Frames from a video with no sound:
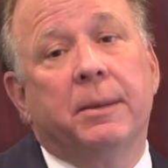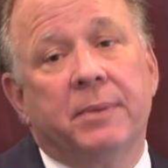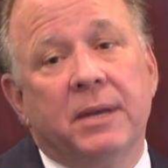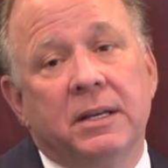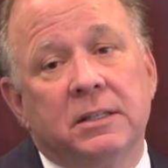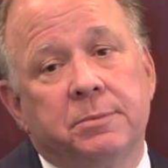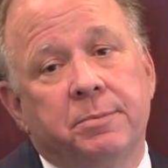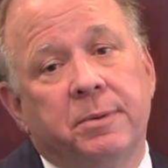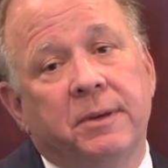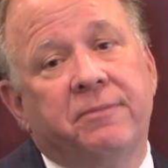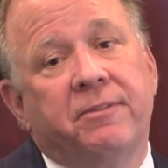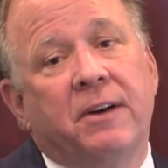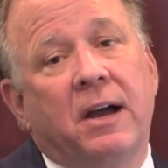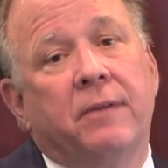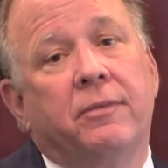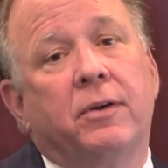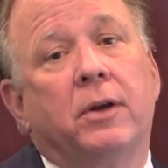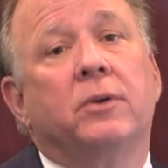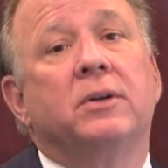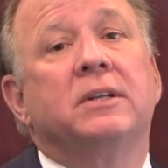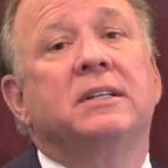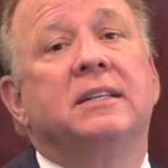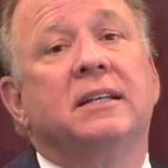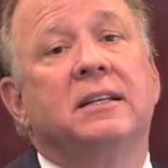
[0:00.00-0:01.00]
The S&P
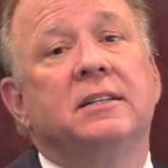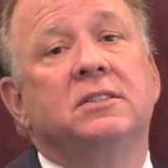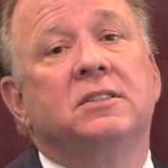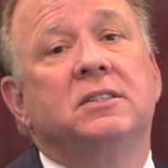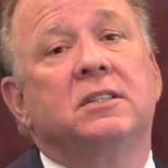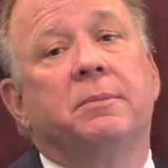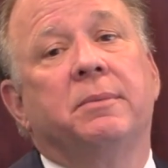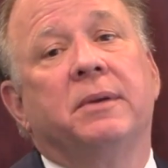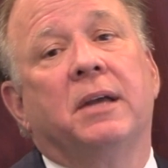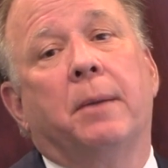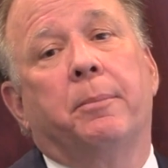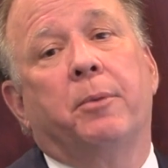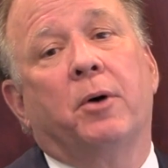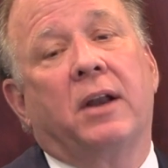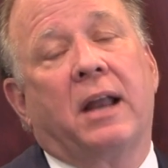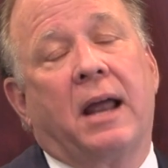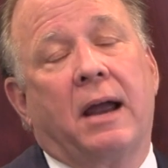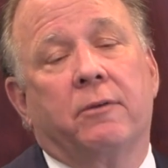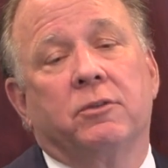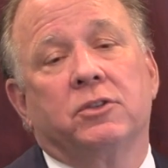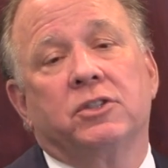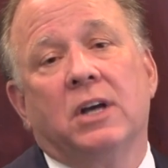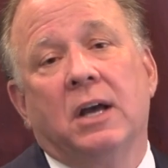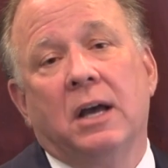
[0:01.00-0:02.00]
500 tends to be up on
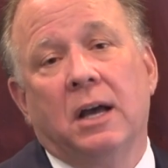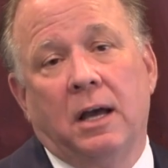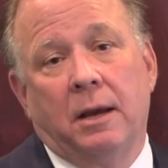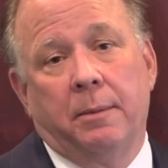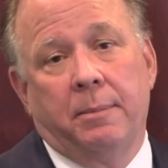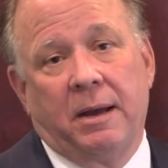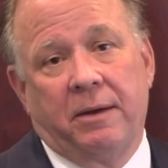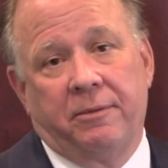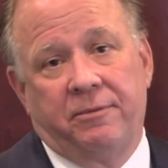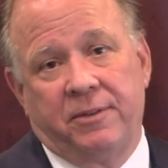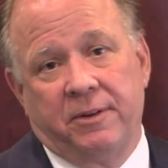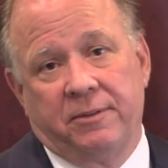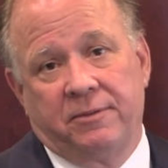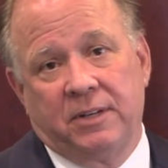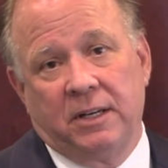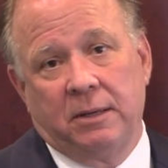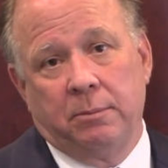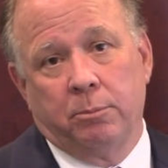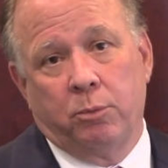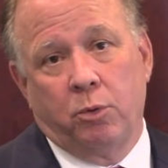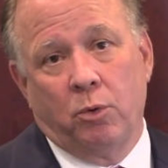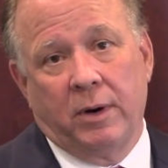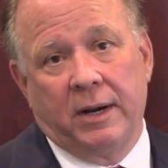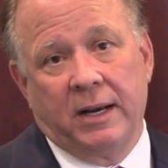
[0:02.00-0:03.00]
average about
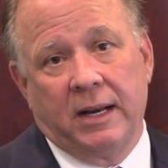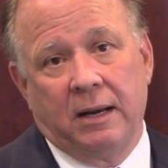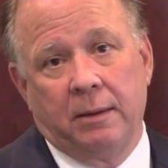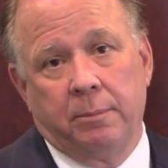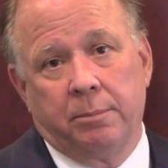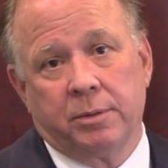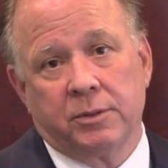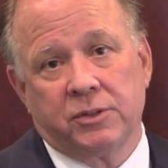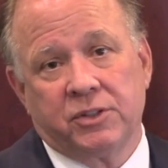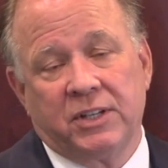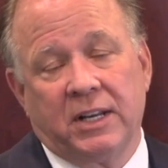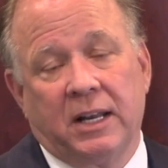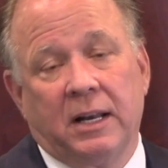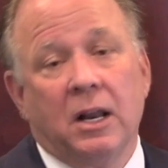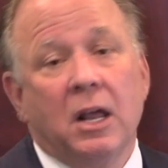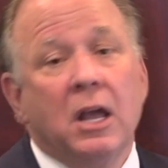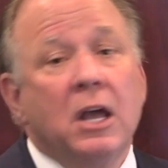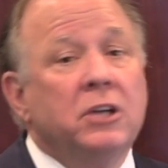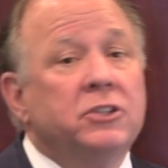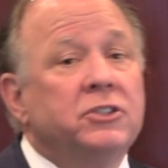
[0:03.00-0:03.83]
15.8%.